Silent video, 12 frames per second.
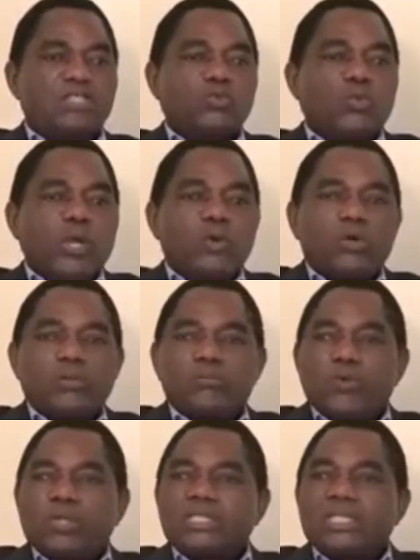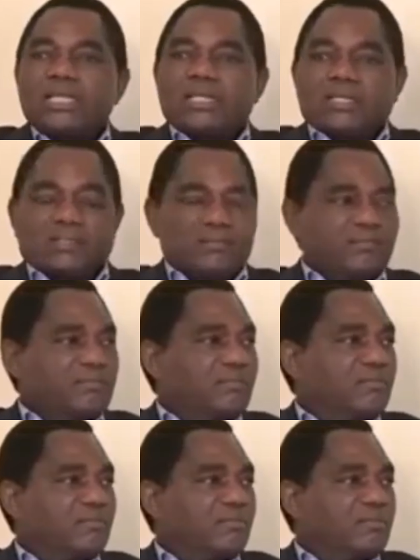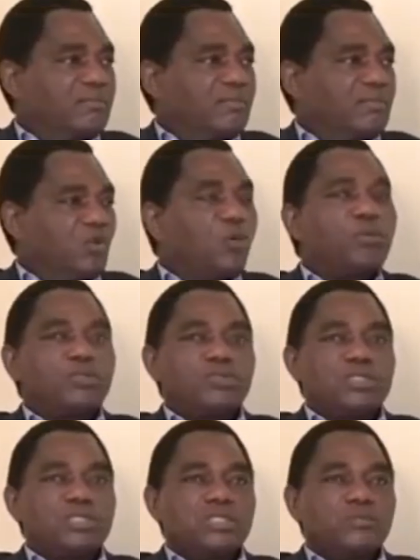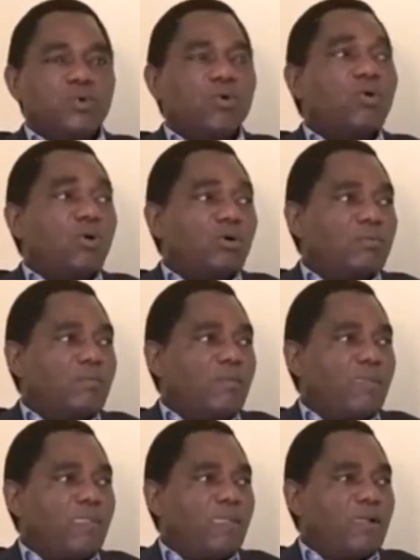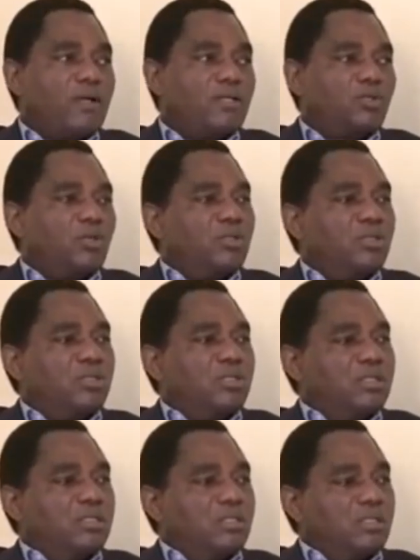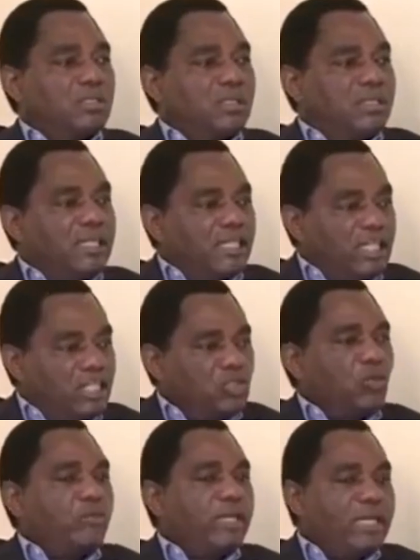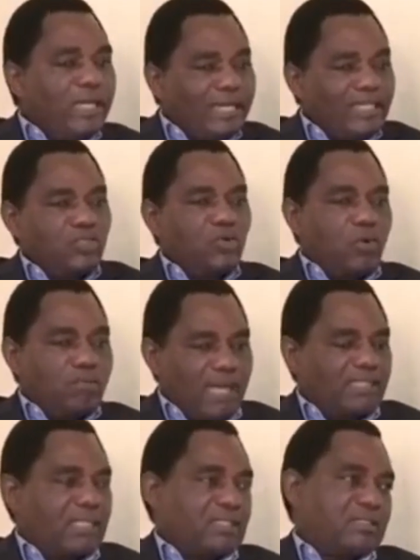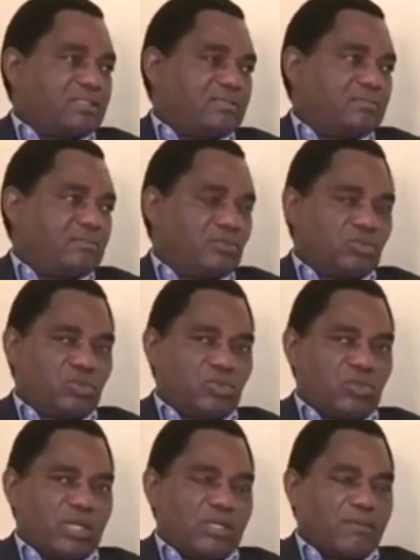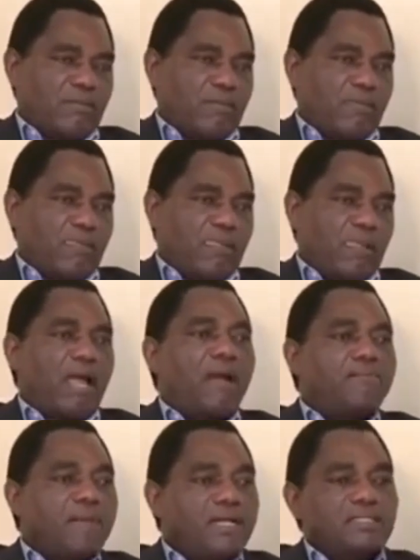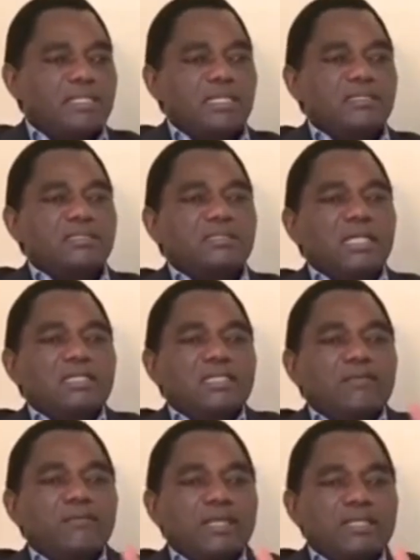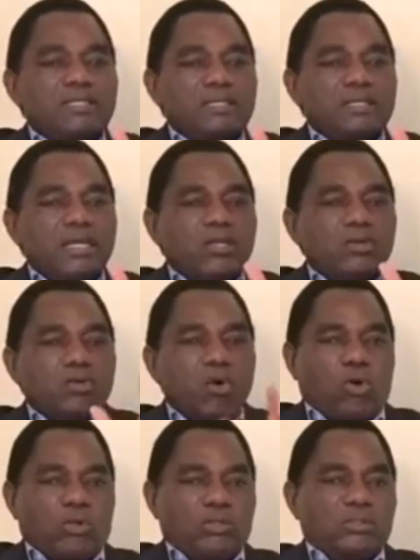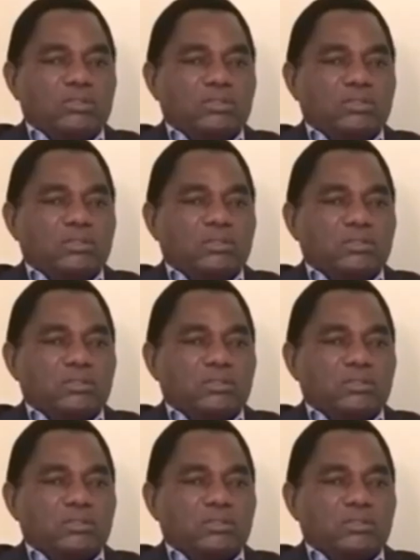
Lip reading: We must work on broadening opportunities for all. So, the issue of electoral matters, Msokotwane, are matters that have a role.